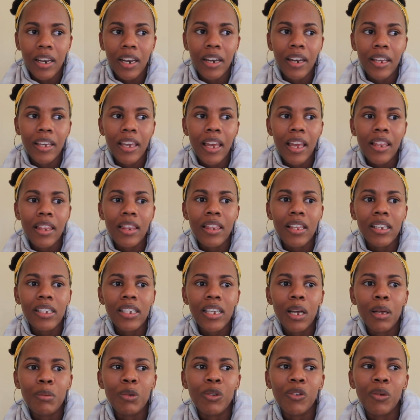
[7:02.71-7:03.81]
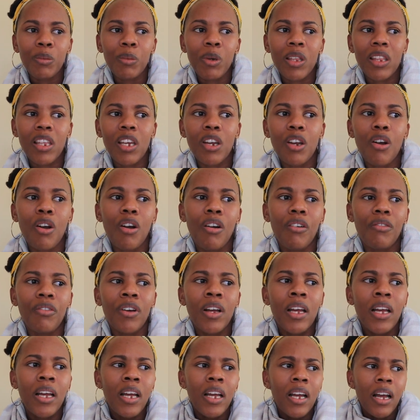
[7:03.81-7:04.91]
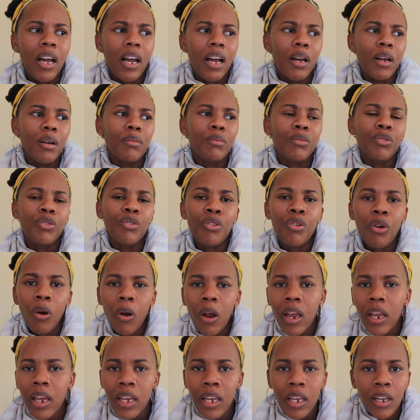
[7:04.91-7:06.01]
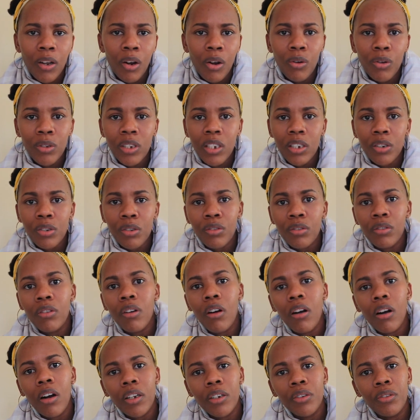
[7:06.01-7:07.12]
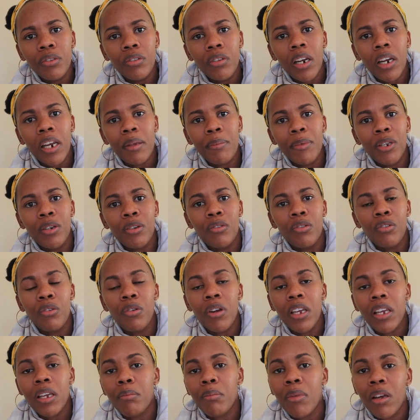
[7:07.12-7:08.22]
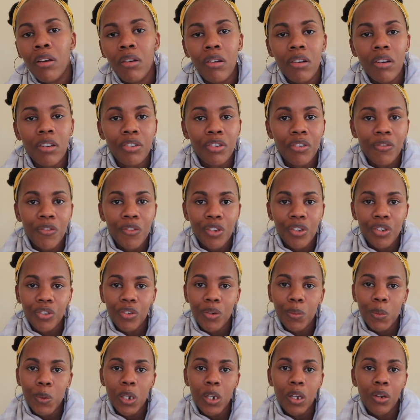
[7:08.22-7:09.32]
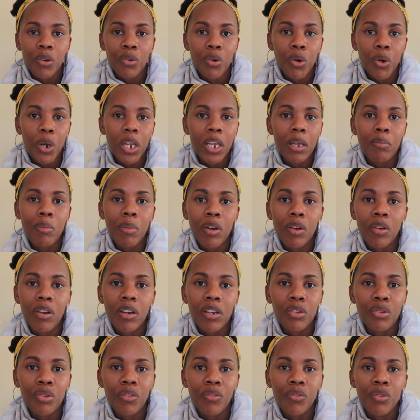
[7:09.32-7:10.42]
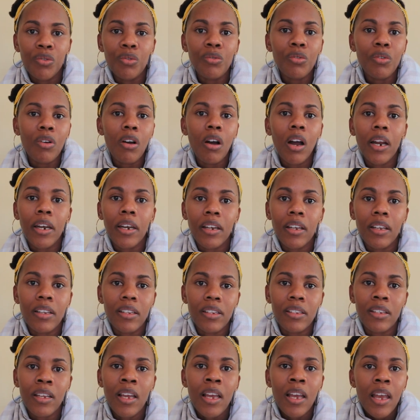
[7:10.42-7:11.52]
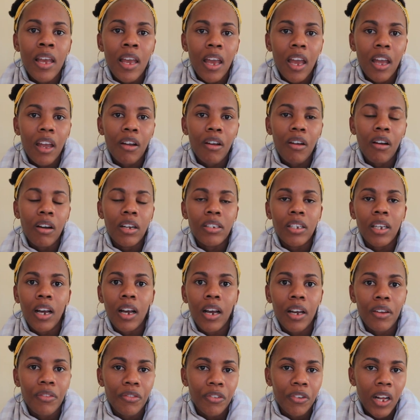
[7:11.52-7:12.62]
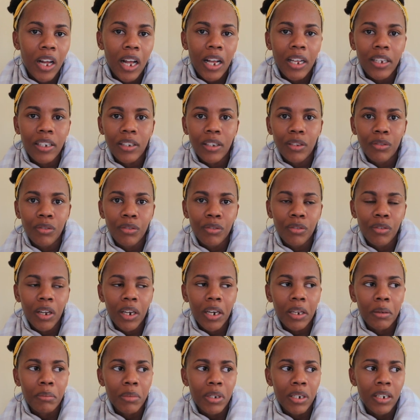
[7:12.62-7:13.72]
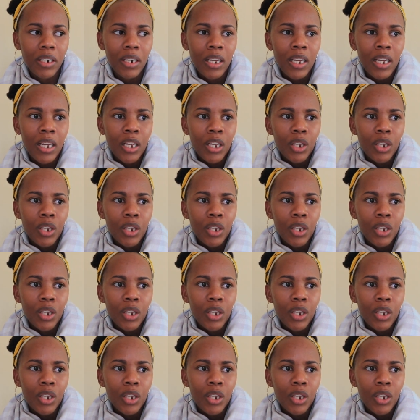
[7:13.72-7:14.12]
And again, this comes from a thing of growing closer to God, you know what I mean? Growing in my knowledge of the scripture, growing in my knowledge of who God is and God's heart for us, you know what I mean?